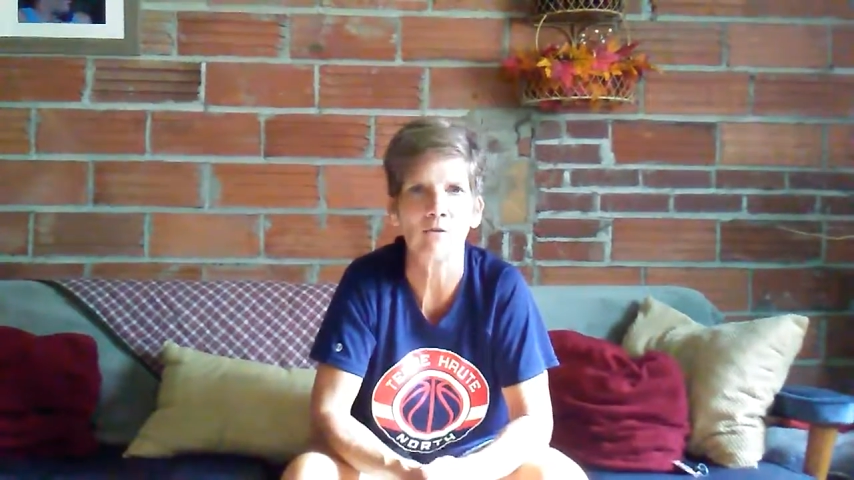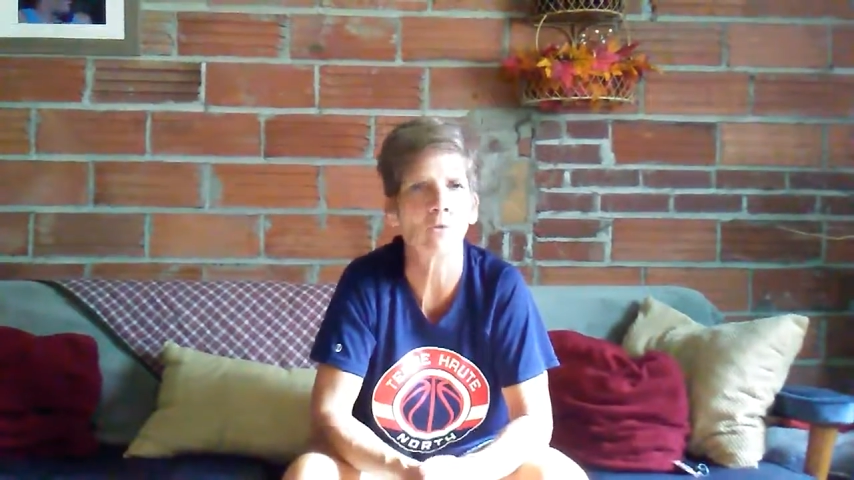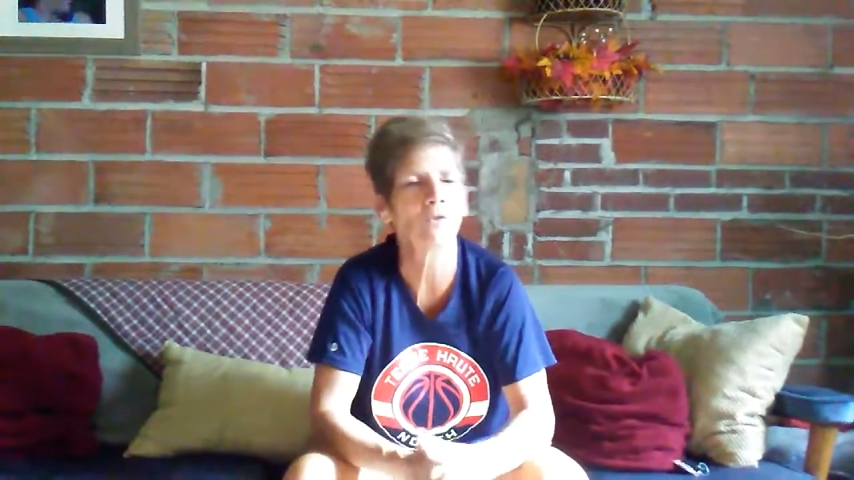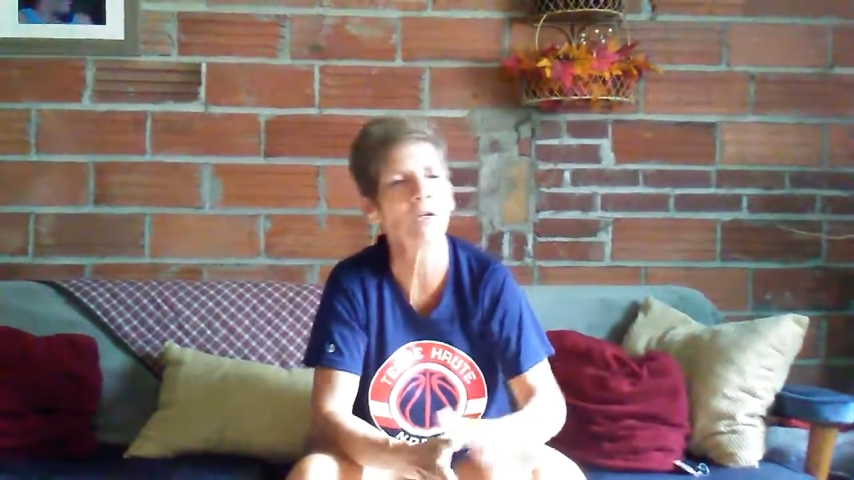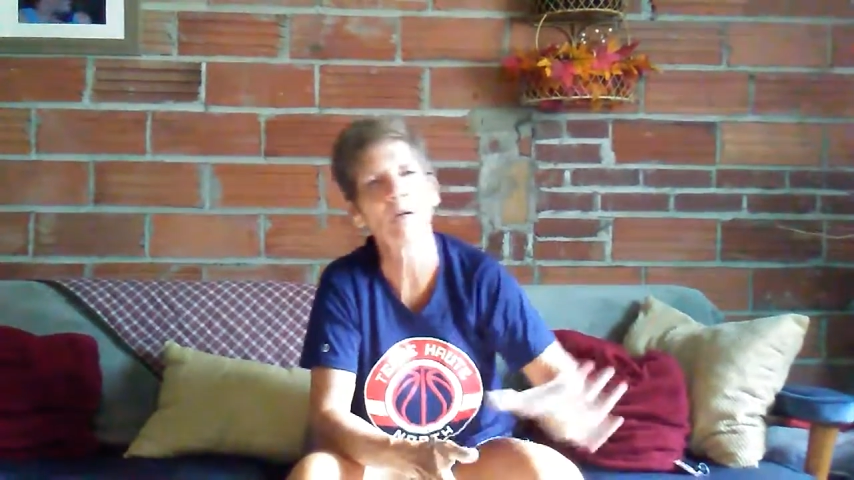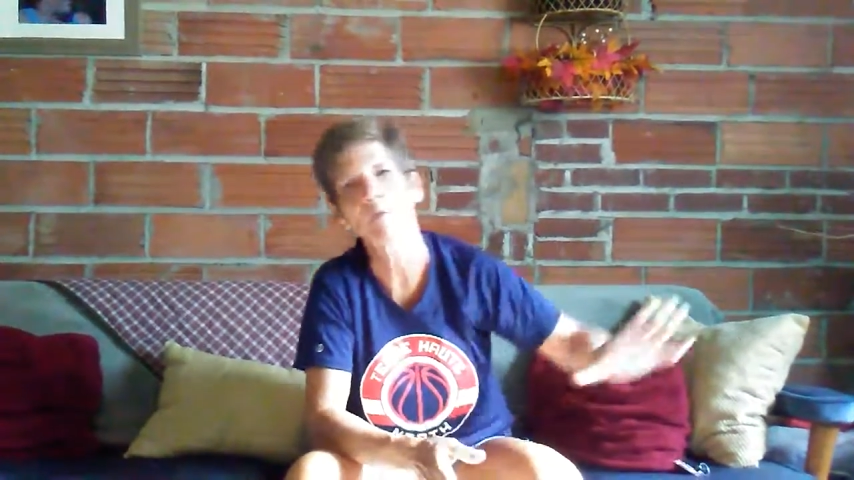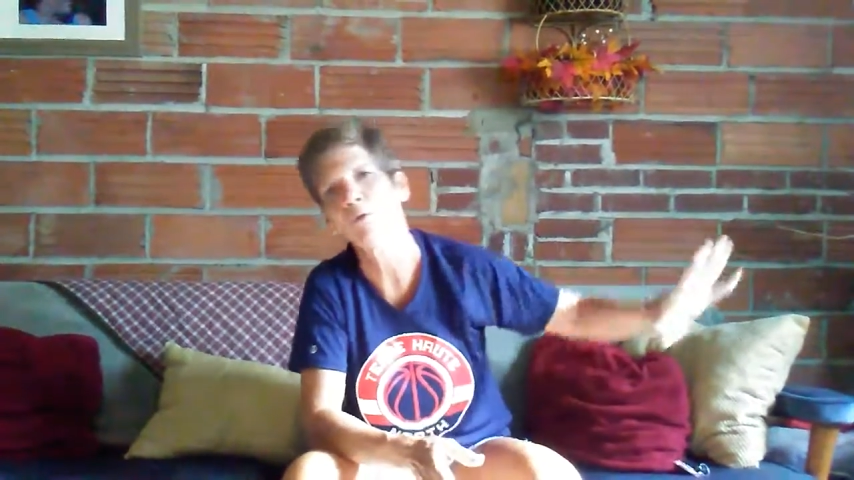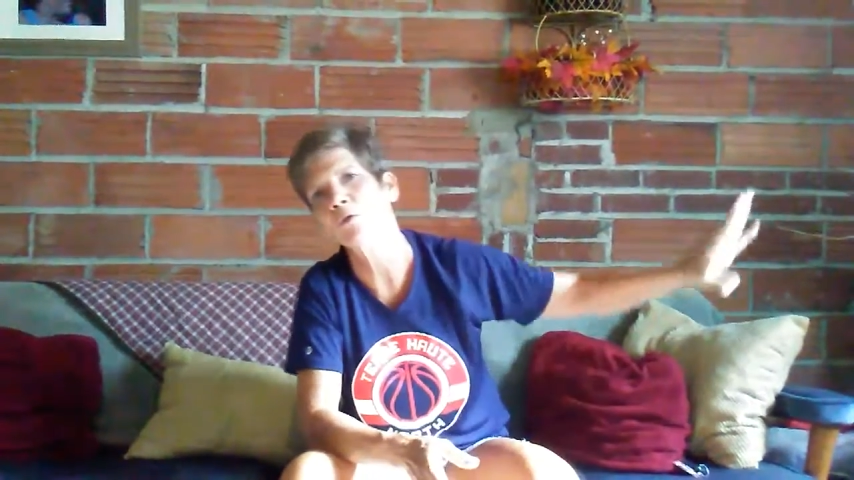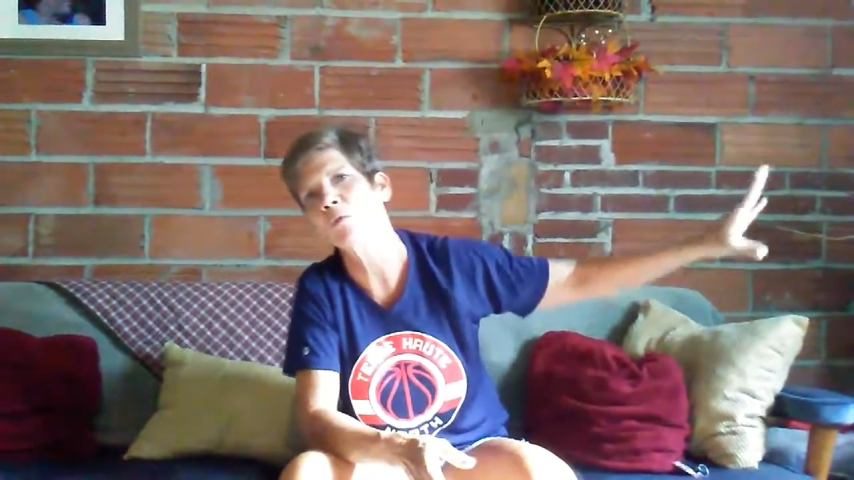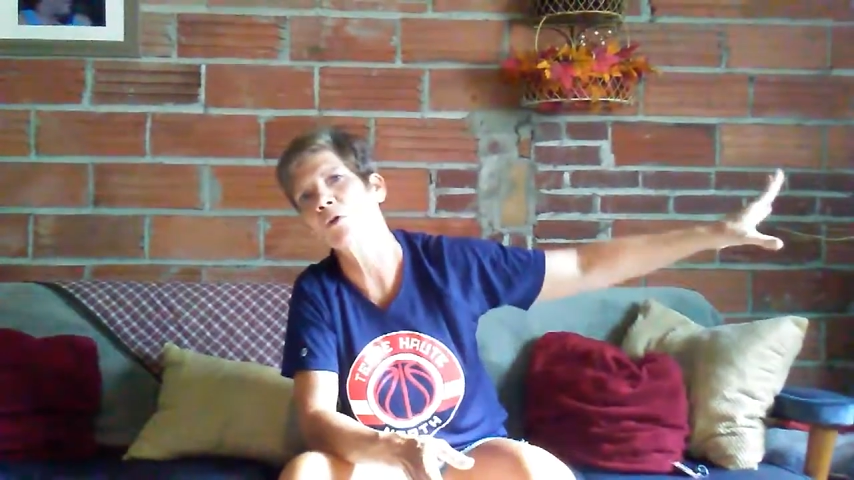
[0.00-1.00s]
Don't say I'm
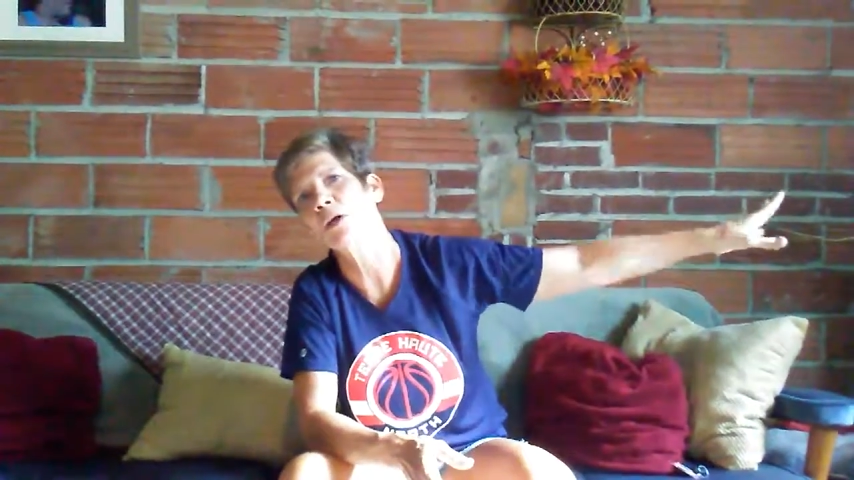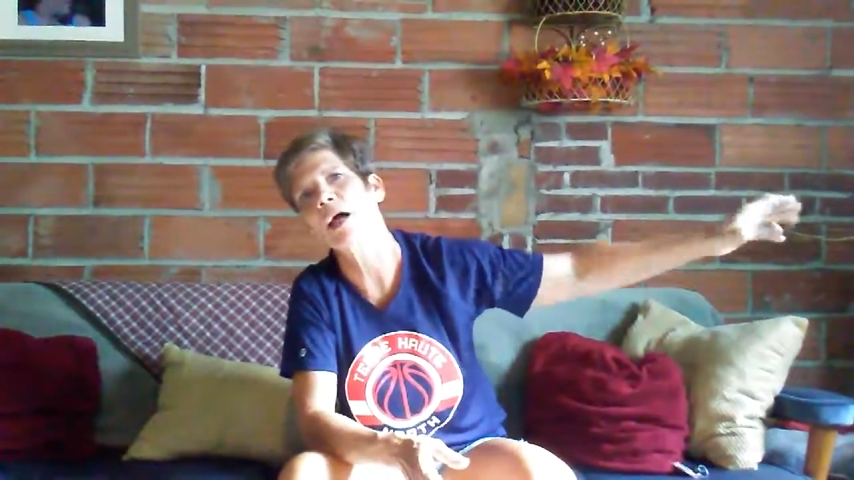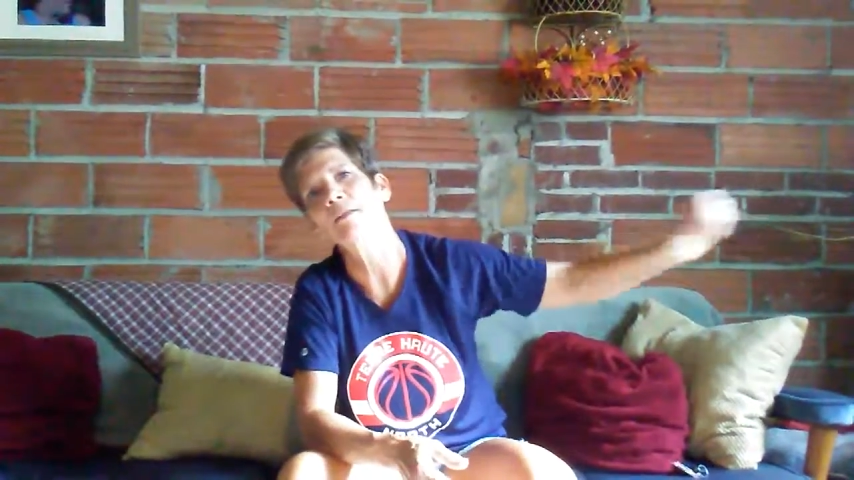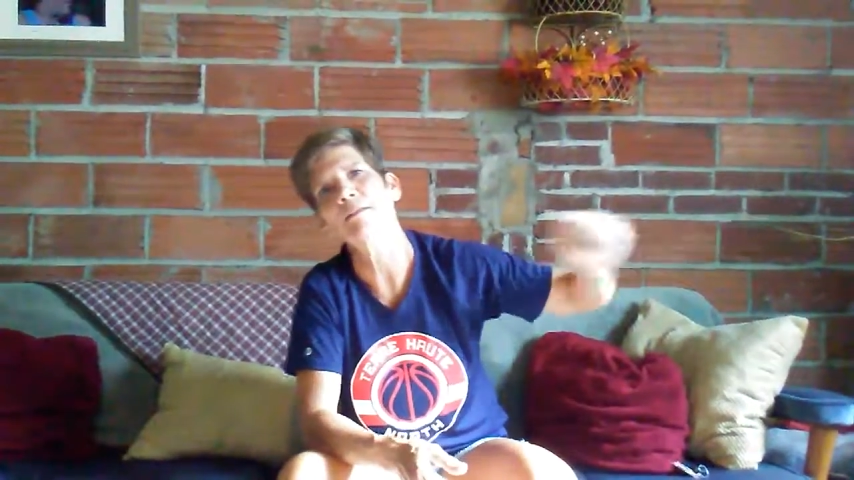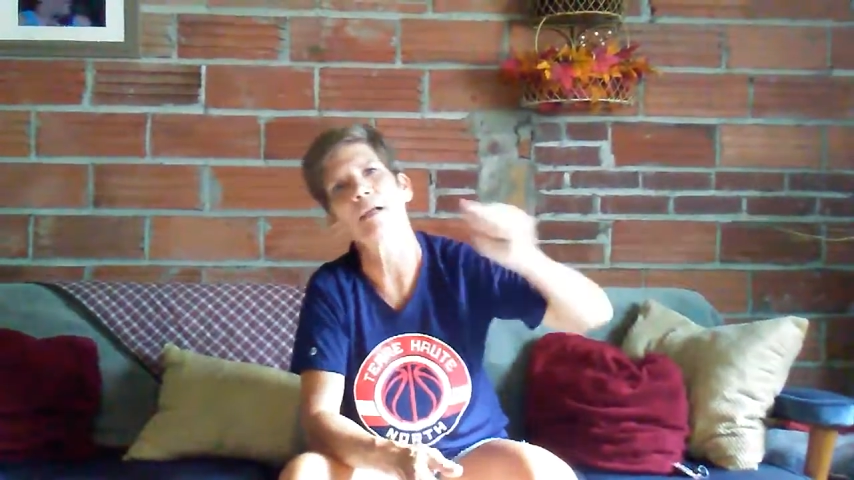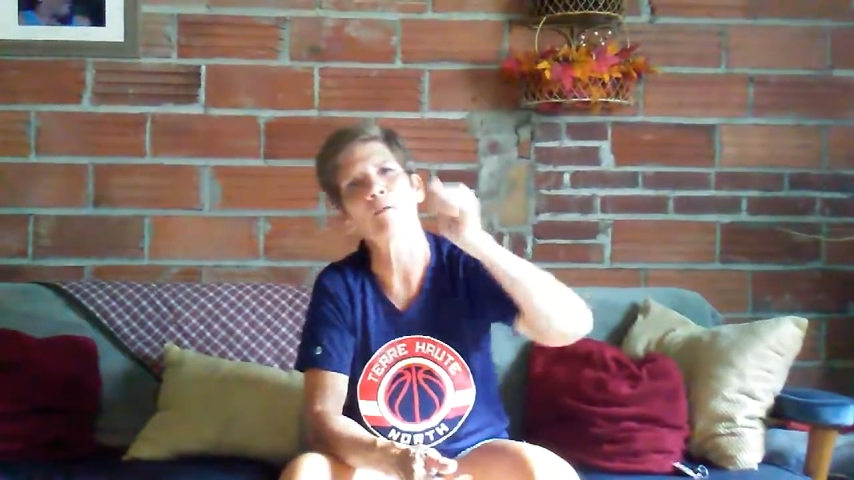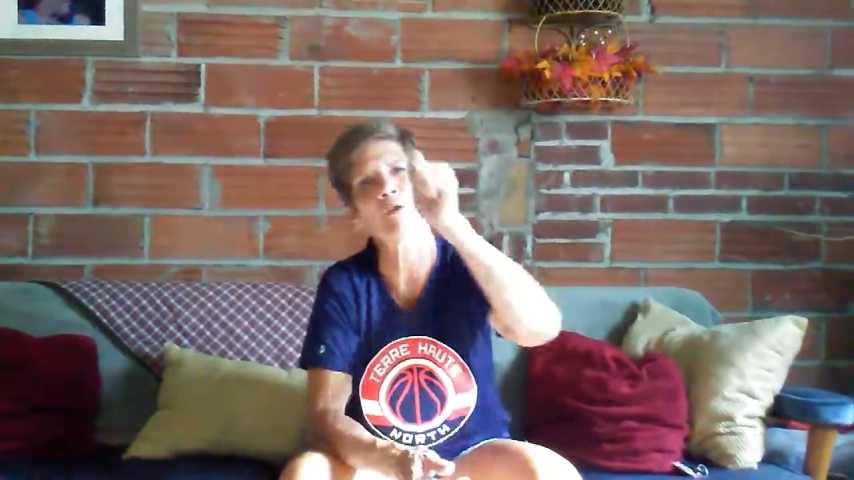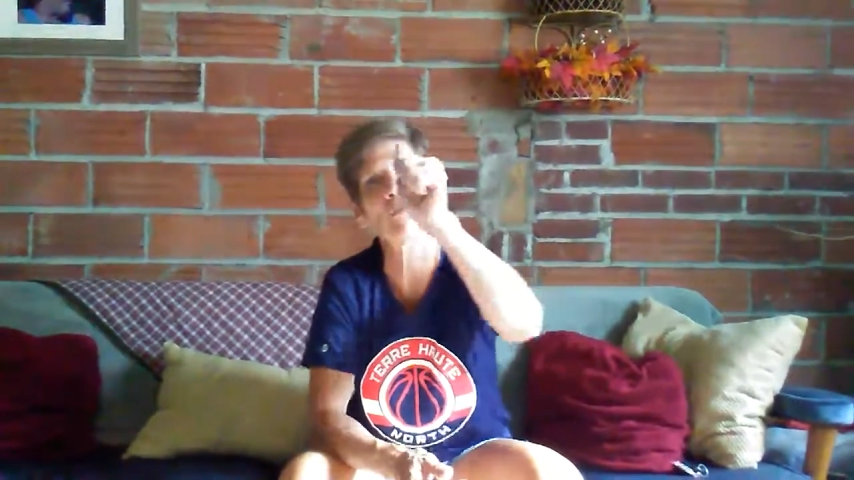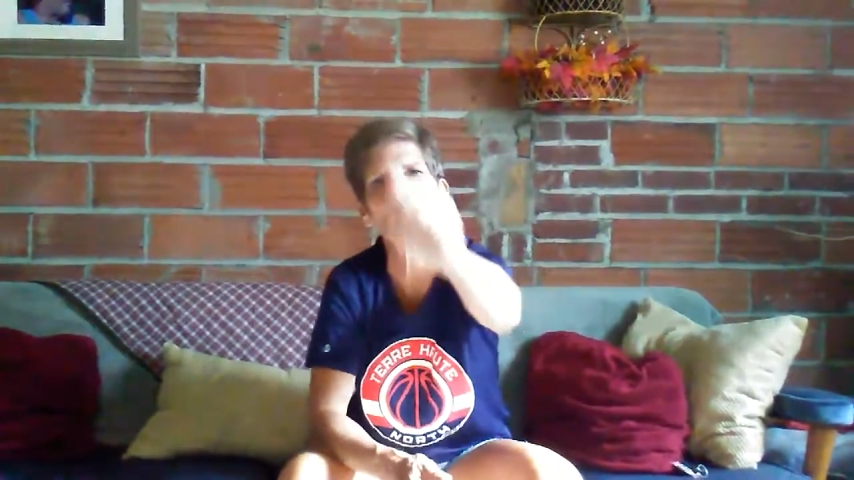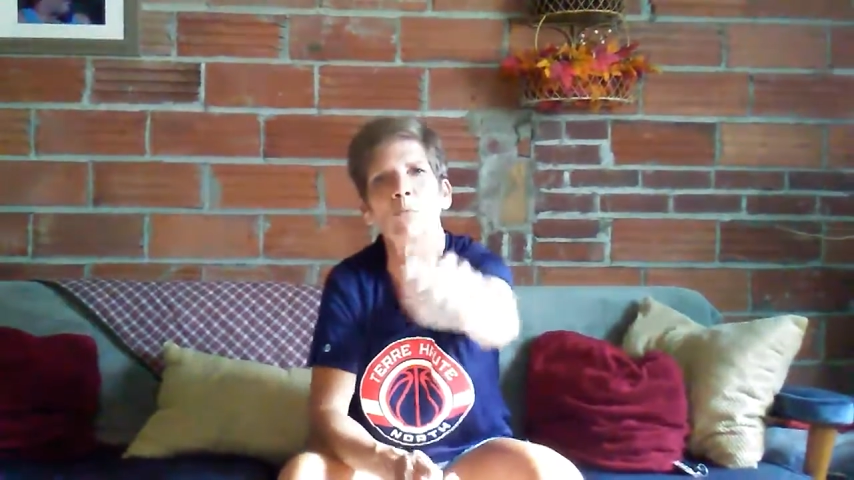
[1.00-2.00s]
going to work out. Say I'm going to go